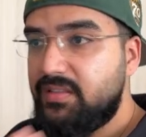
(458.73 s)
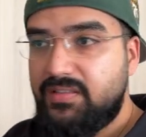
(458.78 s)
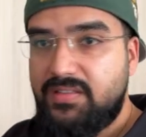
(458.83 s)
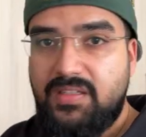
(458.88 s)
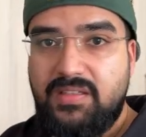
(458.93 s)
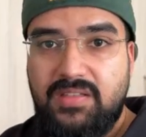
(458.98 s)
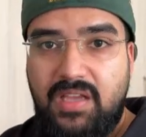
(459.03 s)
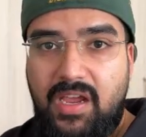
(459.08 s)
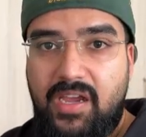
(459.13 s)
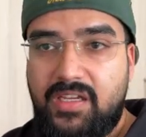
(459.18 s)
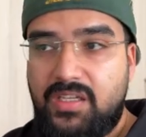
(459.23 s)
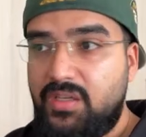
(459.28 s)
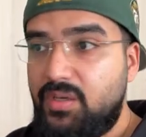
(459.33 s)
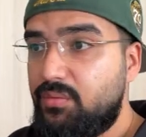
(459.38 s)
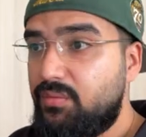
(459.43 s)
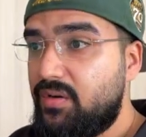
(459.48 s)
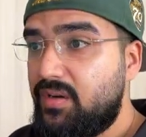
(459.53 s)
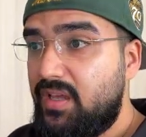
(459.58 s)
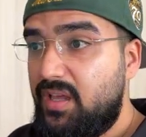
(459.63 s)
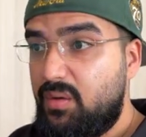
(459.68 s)
this is
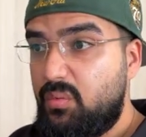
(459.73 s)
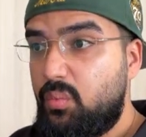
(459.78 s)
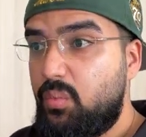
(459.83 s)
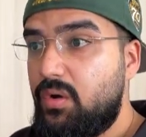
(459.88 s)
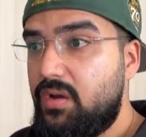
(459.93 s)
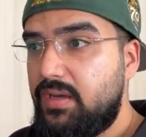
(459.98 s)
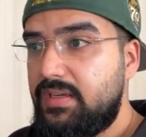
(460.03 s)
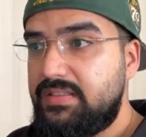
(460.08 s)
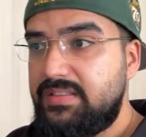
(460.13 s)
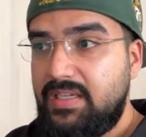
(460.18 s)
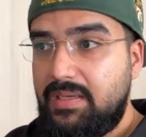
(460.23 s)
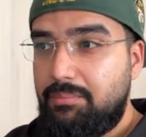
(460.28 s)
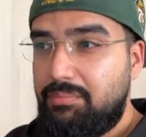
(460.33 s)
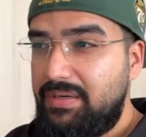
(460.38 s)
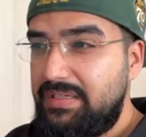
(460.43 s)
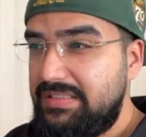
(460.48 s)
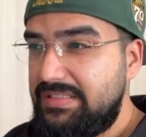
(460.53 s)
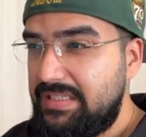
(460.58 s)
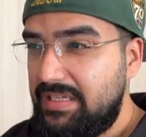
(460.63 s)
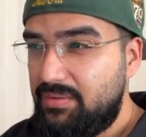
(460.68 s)
accurate it works it
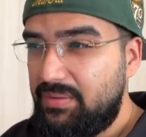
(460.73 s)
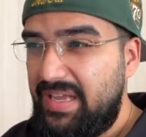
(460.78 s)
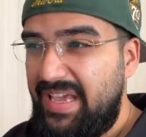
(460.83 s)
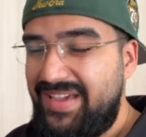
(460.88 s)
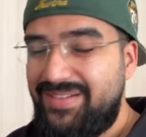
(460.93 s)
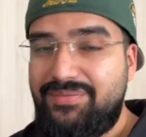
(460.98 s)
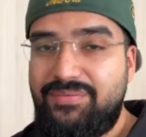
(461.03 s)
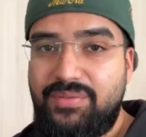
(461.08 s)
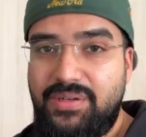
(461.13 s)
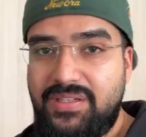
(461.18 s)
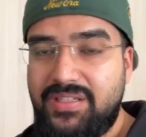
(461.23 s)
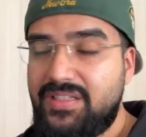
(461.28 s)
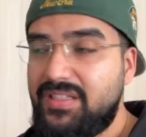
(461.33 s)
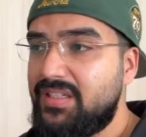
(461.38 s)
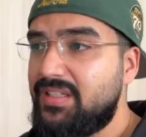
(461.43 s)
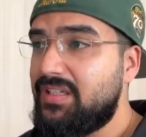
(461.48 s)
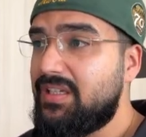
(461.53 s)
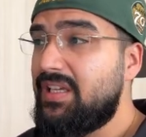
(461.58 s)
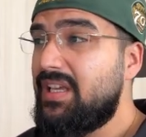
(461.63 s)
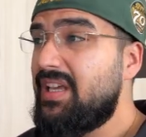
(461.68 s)
breaks down
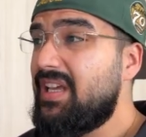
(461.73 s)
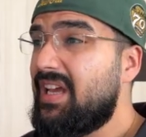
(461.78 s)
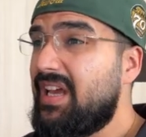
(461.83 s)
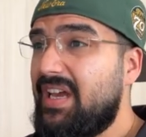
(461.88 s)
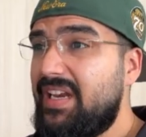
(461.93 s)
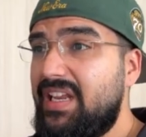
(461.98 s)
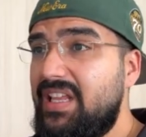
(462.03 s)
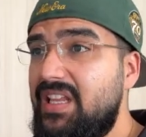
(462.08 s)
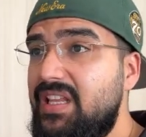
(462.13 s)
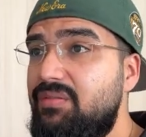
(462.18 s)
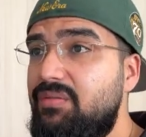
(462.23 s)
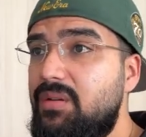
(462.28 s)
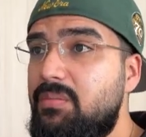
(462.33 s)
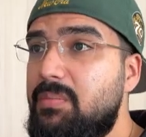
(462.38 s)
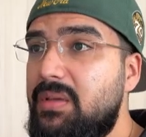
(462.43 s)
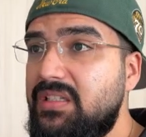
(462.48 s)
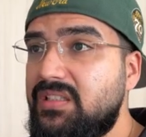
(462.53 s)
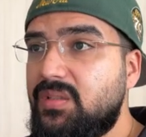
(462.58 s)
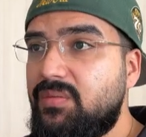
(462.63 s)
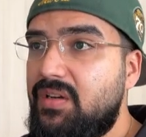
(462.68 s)
everything and it
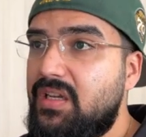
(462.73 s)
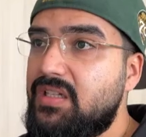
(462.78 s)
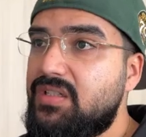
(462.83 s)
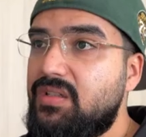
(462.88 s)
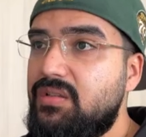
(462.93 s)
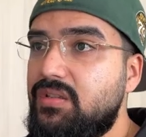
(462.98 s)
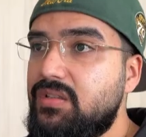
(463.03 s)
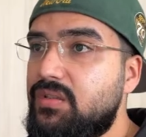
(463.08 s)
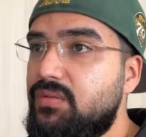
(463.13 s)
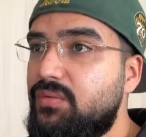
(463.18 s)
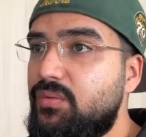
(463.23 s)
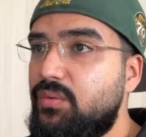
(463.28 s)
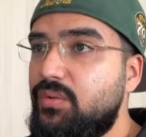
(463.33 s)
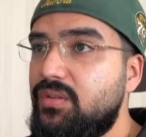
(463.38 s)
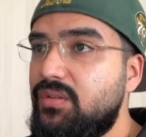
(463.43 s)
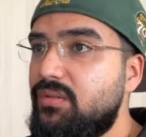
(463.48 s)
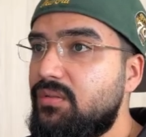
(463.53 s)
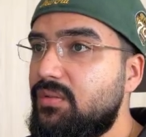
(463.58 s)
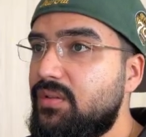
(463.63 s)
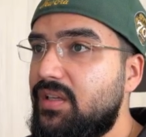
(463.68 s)
even makes flashcards
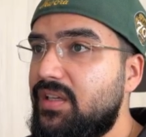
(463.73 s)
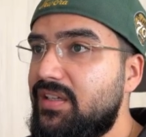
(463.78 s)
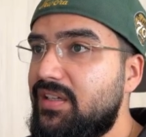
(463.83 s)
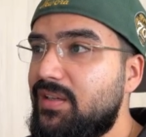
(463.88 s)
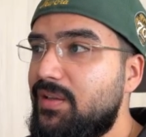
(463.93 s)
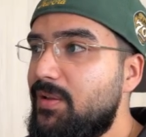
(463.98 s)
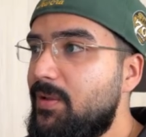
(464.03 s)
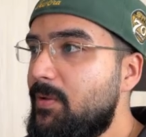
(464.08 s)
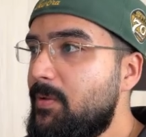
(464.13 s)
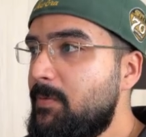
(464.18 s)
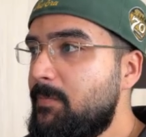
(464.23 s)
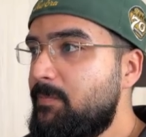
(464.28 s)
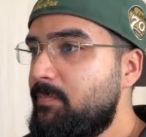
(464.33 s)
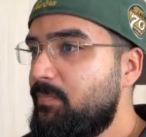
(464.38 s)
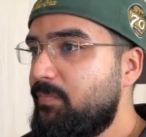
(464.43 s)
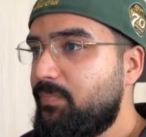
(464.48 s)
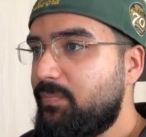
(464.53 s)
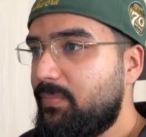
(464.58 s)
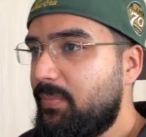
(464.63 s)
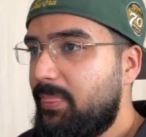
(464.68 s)
for you like
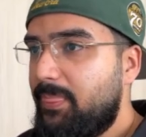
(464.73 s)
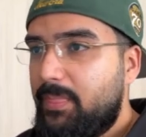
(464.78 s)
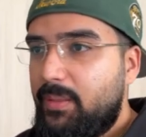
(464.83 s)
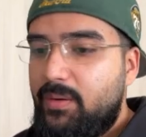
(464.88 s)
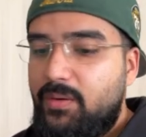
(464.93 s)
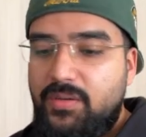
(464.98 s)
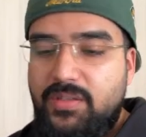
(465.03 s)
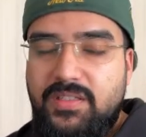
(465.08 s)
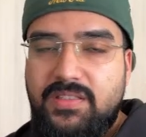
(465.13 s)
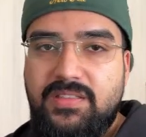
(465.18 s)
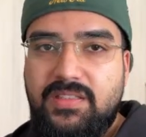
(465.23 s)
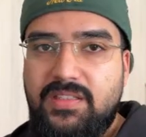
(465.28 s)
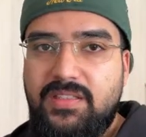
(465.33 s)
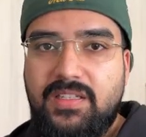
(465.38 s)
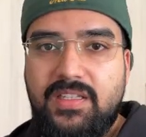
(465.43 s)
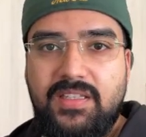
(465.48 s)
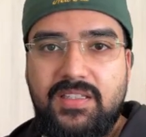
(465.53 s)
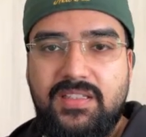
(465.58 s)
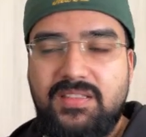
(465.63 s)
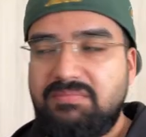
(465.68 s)
honestly
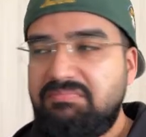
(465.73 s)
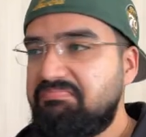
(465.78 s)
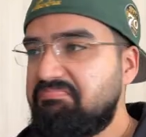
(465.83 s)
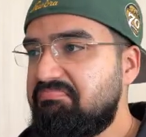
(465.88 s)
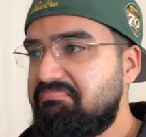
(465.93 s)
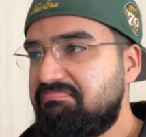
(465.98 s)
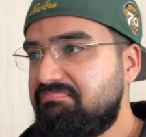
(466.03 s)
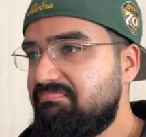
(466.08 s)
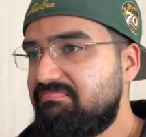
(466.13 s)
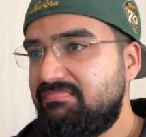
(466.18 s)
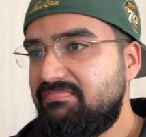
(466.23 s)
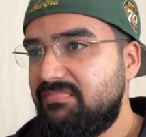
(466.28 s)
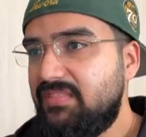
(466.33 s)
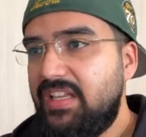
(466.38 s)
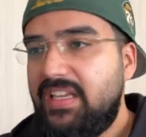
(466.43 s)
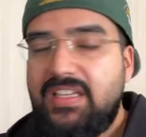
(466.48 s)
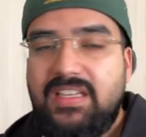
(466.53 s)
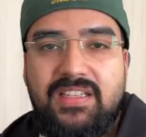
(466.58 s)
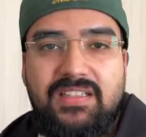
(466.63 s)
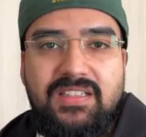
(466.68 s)
like
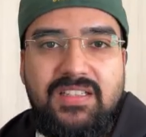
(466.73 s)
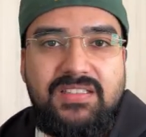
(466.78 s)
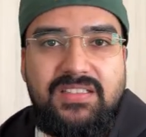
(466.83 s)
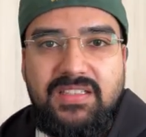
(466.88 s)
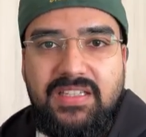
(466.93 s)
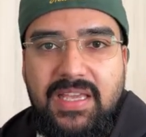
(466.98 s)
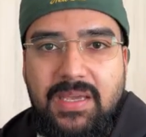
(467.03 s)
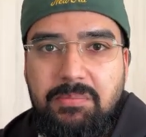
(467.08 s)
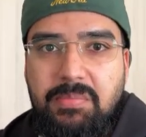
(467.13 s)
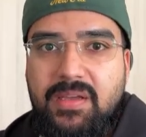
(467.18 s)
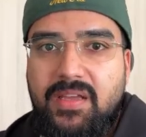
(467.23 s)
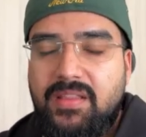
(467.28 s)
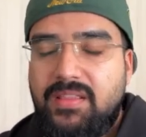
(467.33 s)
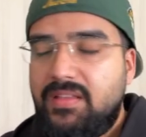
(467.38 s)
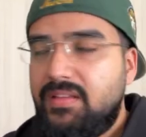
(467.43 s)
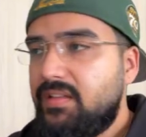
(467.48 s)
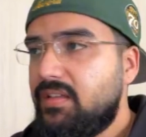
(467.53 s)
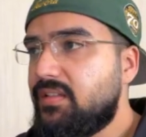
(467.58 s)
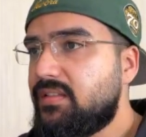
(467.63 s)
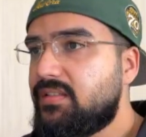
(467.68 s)
it, it doesn't get better
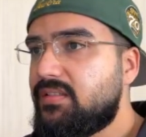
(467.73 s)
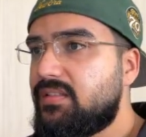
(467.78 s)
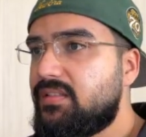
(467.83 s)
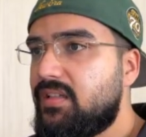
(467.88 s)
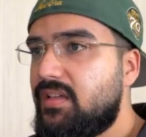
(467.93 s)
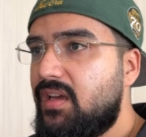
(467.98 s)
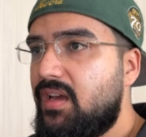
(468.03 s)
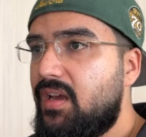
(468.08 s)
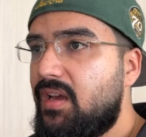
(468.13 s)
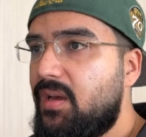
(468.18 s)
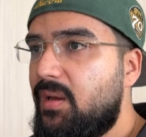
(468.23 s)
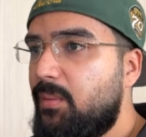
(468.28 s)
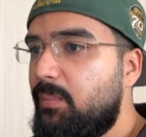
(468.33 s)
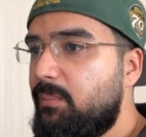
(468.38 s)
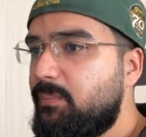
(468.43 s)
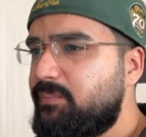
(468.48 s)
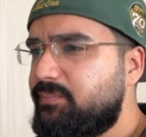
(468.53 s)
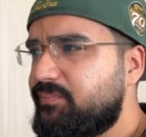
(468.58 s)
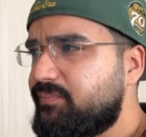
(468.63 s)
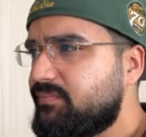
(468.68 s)
than this
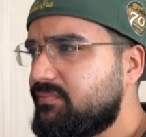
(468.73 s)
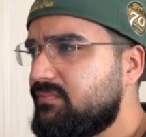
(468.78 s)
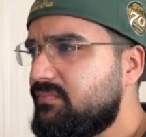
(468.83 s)
um